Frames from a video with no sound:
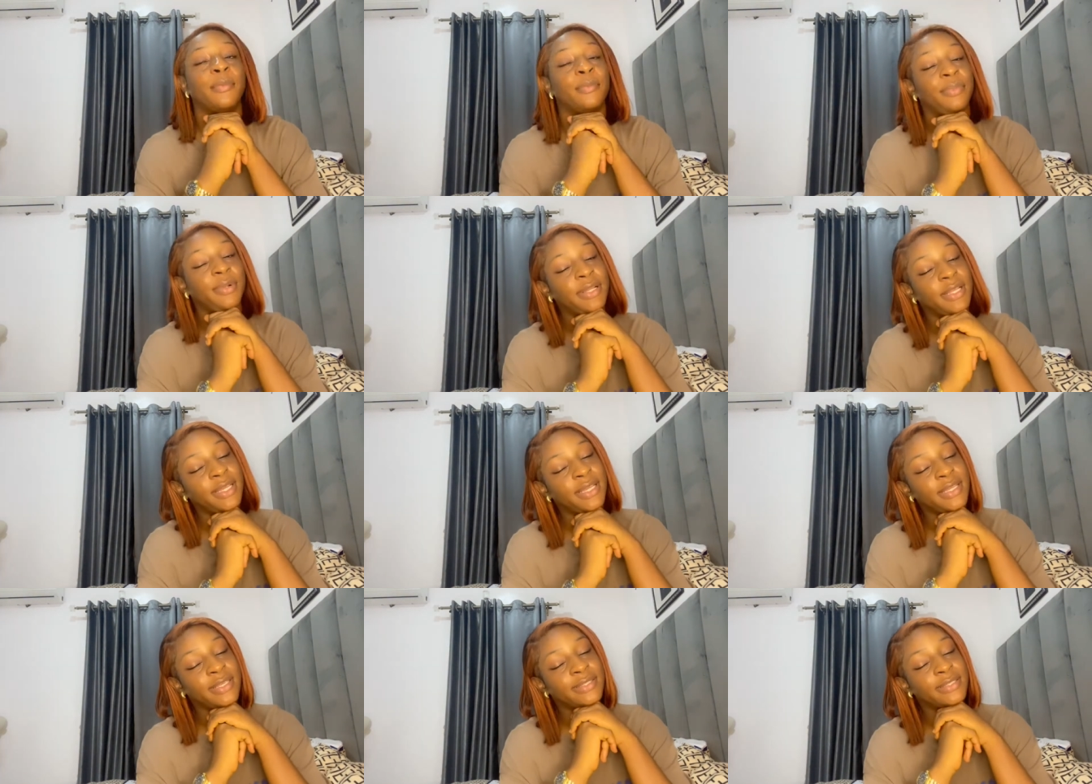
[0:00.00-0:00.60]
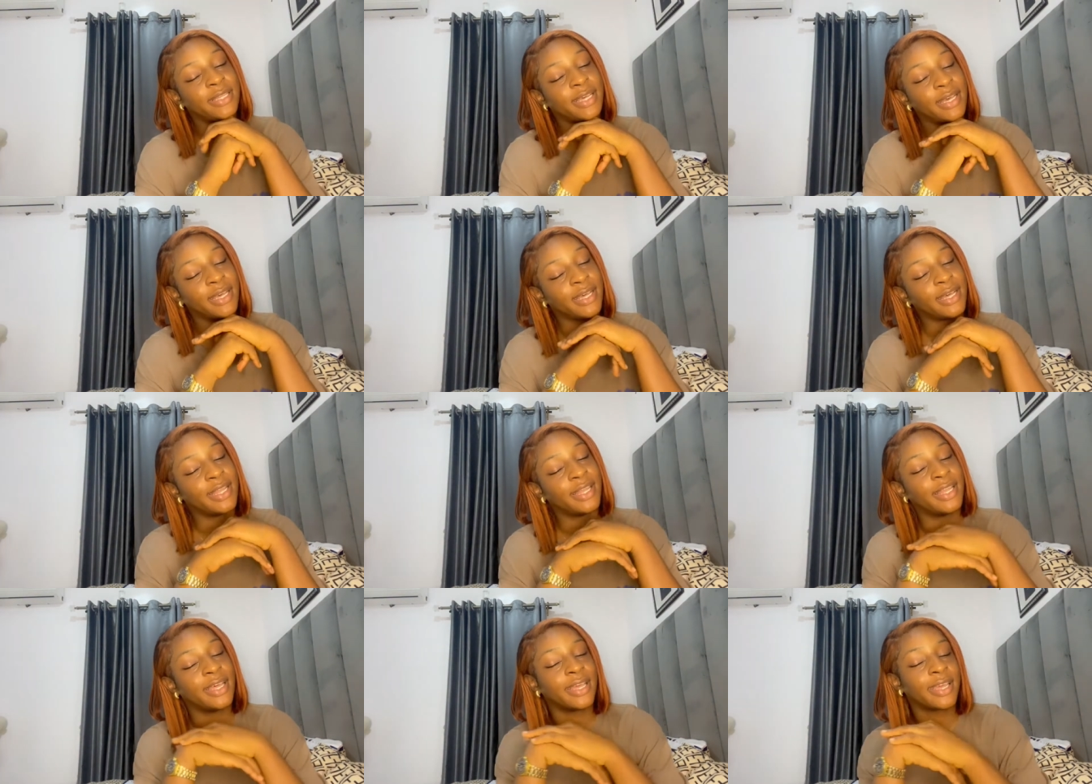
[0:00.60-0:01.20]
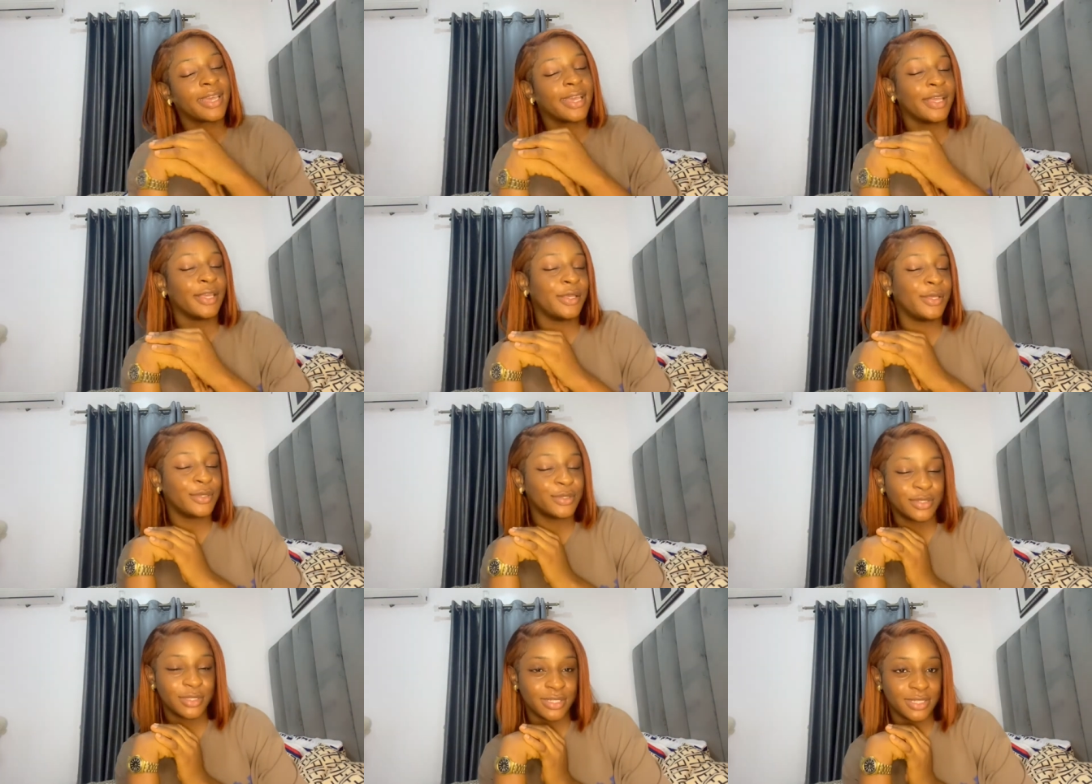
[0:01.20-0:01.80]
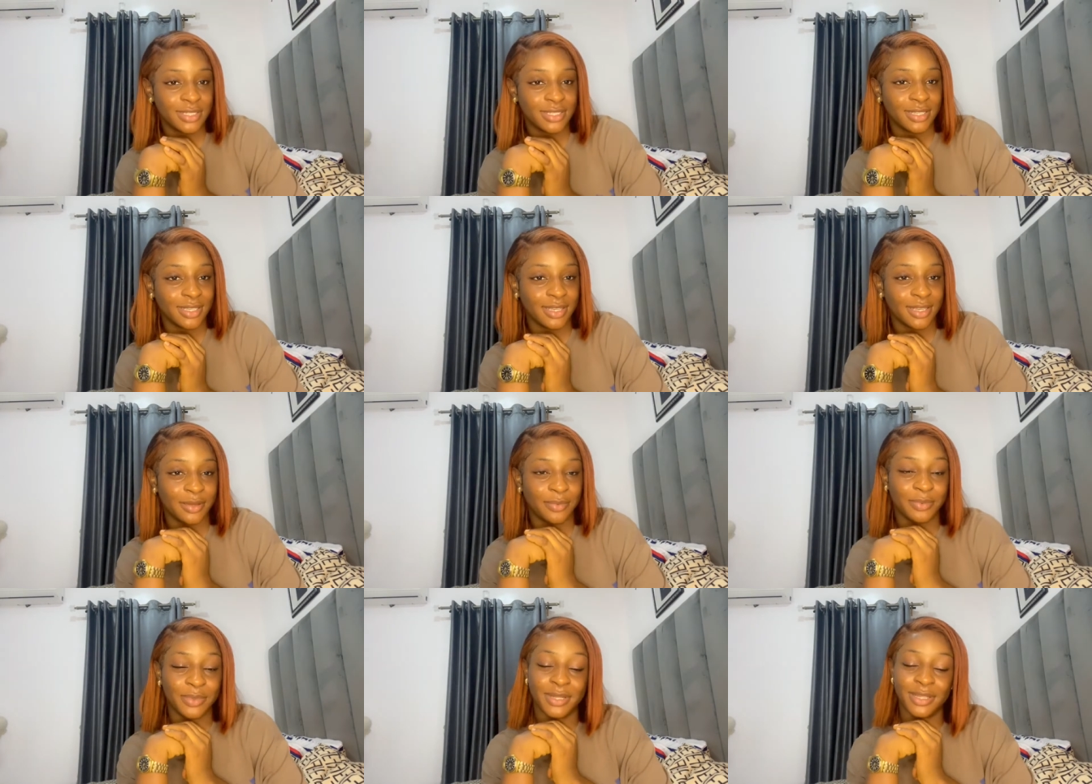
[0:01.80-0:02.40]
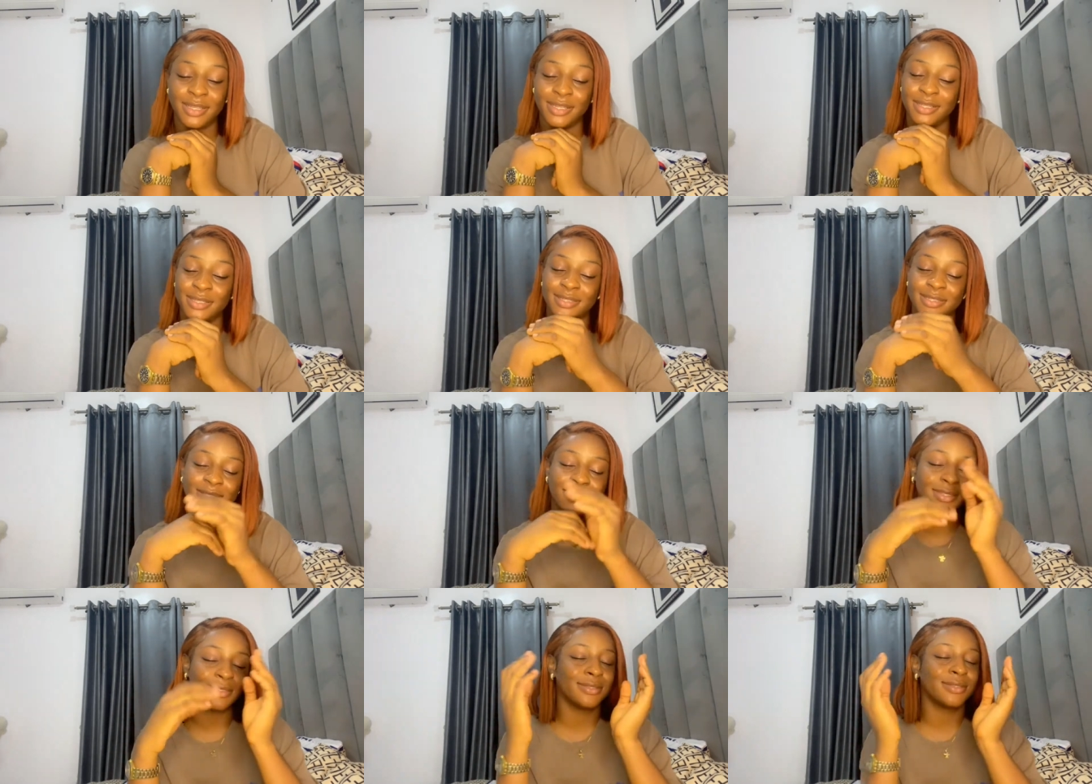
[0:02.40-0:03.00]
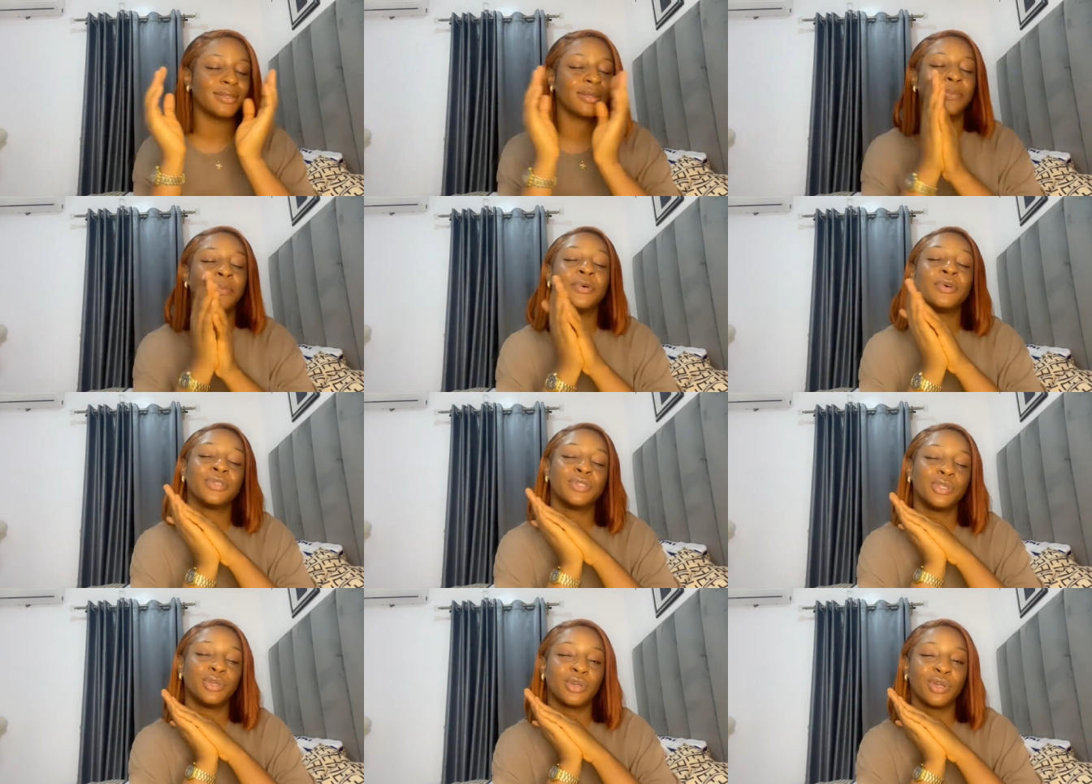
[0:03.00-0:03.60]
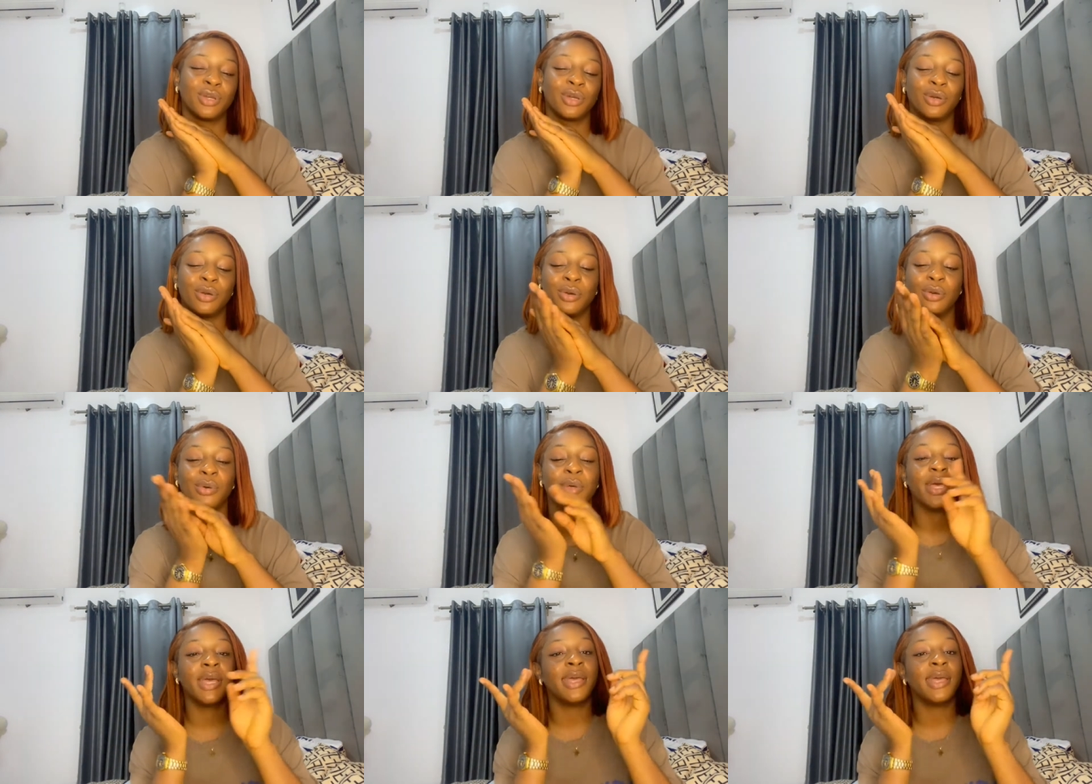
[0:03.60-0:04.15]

please, like I used to say, please support your girl,